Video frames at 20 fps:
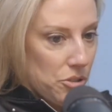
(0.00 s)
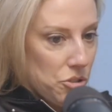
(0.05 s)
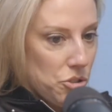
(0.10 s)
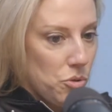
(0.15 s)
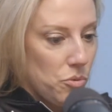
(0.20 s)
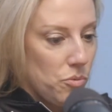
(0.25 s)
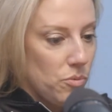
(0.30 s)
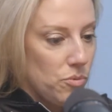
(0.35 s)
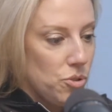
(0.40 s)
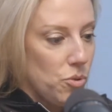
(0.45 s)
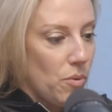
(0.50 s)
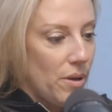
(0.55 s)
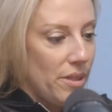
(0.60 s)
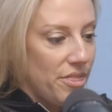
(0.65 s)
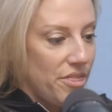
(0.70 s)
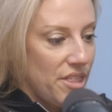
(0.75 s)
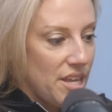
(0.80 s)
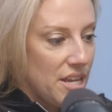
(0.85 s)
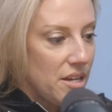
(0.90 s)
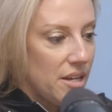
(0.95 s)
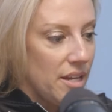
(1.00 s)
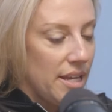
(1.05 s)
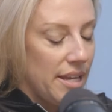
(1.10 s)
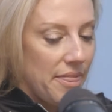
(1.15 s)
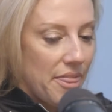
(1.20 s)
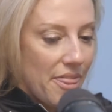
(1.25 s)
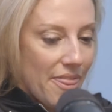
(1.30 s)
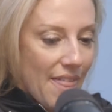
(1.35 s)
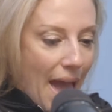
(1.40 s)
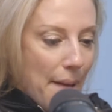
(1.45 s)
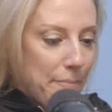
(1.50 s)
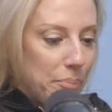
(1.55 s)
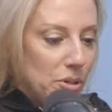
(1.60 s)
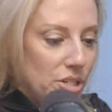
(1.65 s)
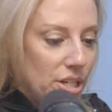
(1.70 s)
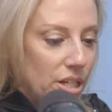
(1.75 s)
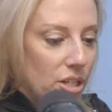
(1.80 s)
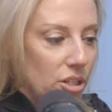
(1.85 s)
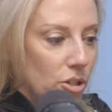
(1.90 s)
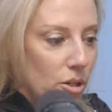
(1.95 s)
So I think in that
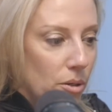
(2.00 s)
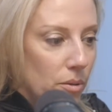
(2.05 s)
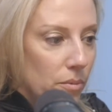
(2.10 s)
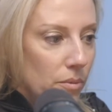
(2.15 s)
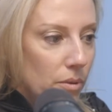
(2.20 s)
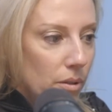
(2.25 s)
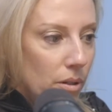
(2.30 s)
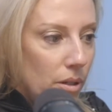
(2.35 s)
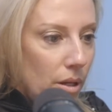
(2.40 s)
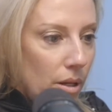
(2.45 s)
particular,